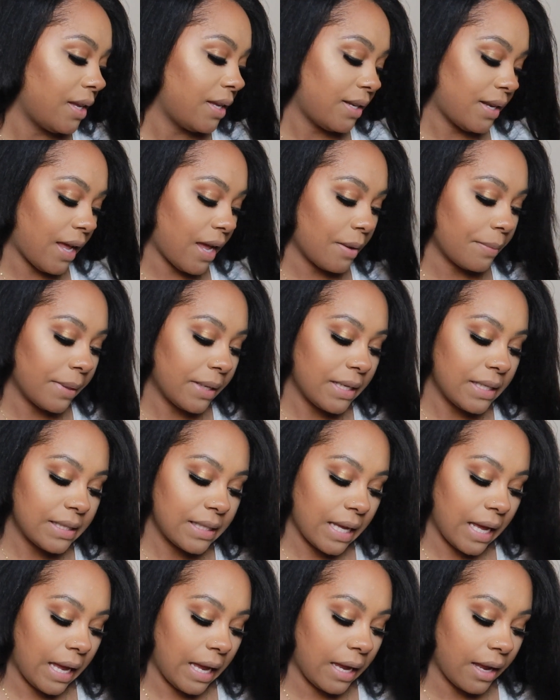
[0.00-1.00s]
I'm gonna
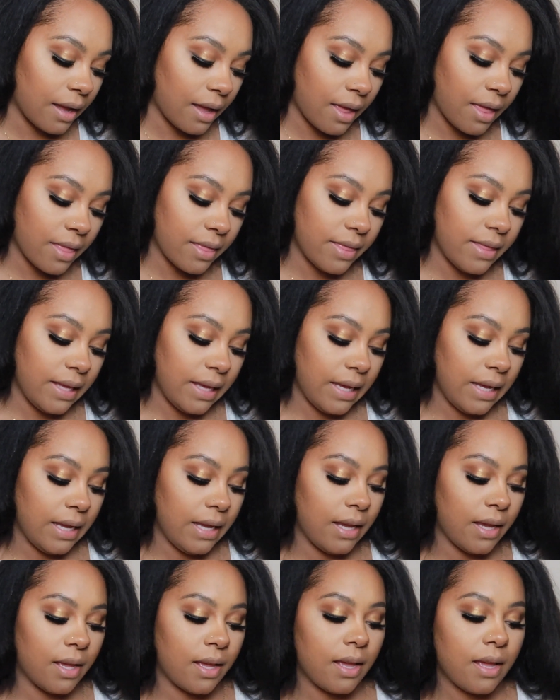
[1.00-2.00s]
take
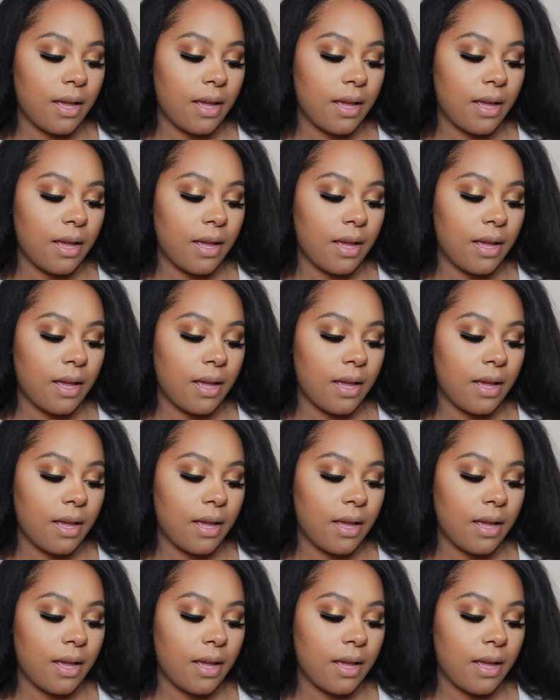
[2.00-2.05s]
the